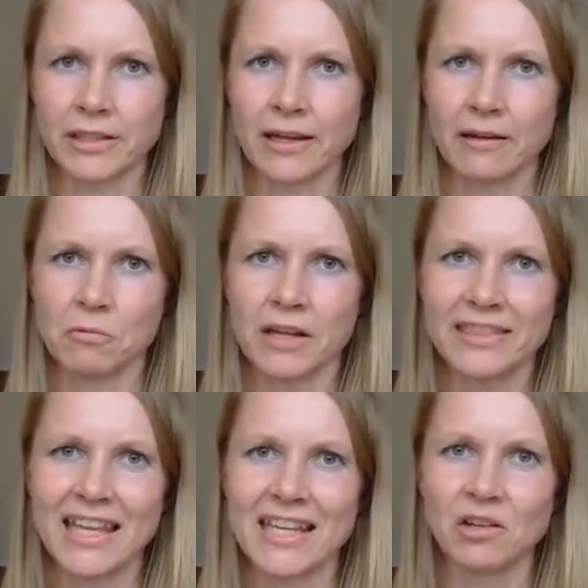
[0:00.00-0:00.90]
that
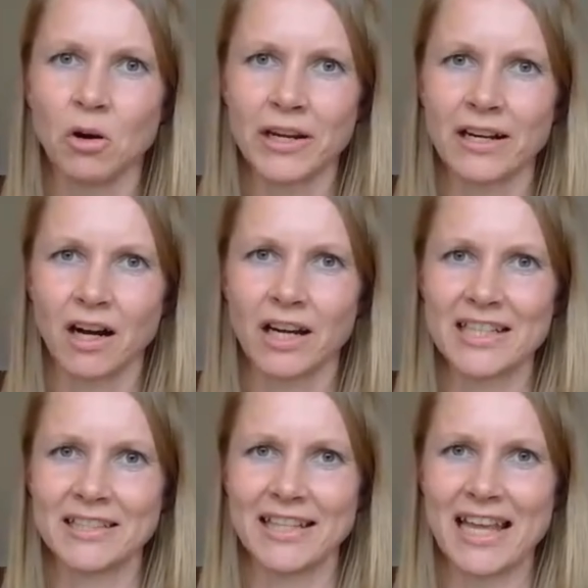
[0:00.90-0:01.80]
what the egoic
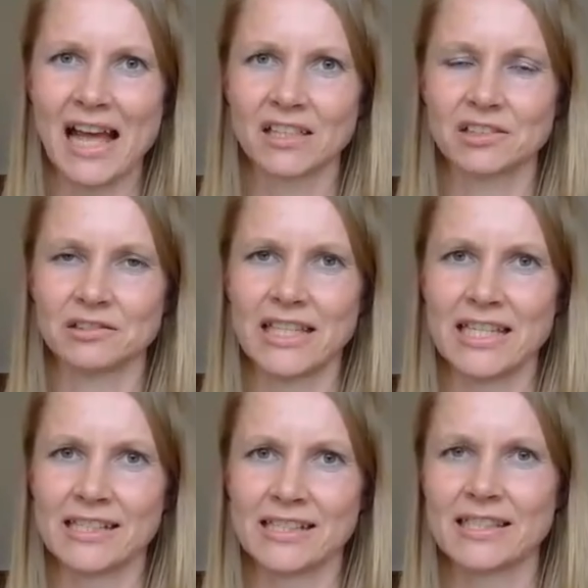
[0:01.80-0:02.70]
identity
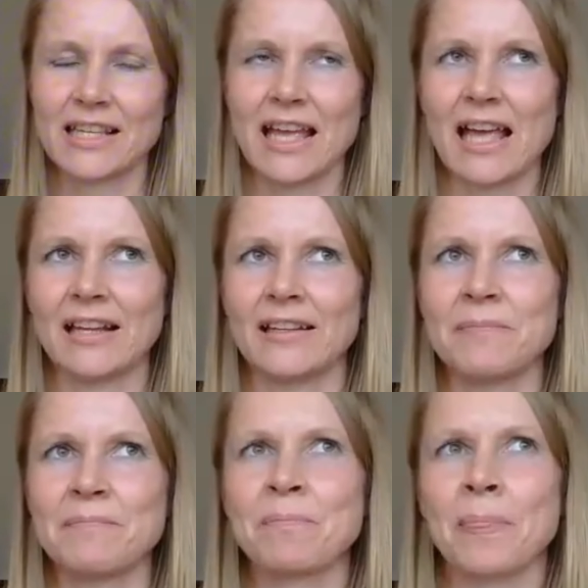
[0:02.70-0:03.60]
actually is.
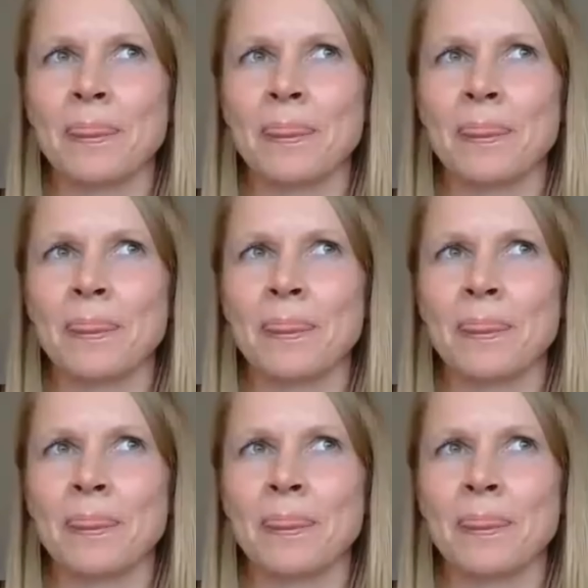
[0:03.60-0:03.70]
And